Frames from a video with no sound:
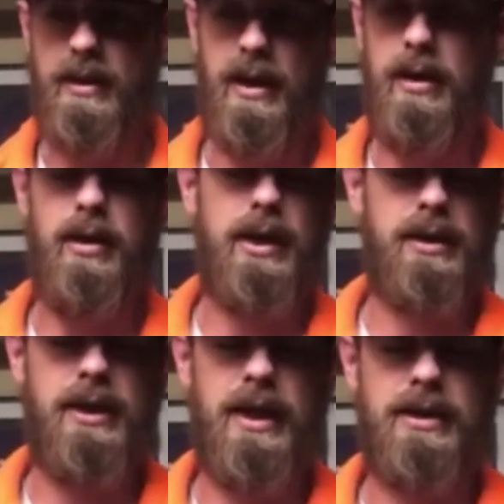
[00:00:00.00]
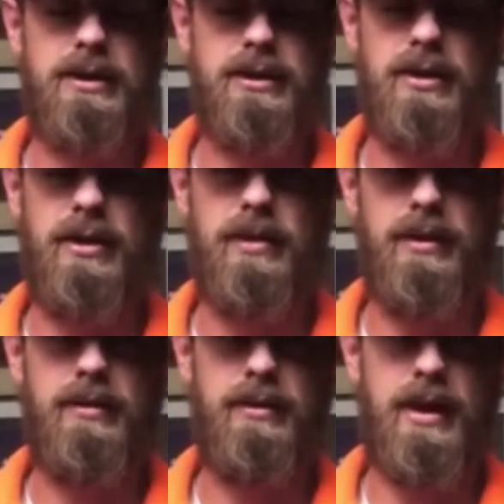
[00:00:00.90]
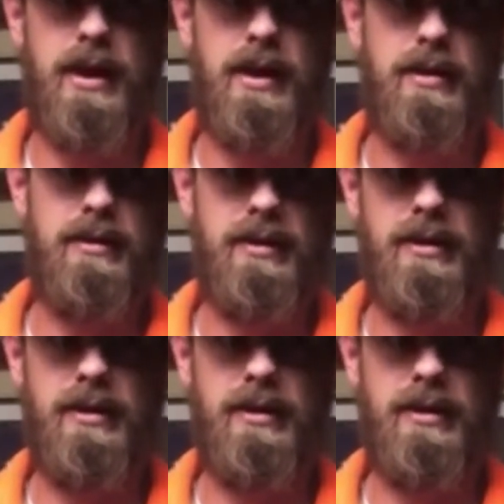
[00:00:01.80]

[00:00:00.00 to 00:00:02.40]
Hell, I actually saw one at,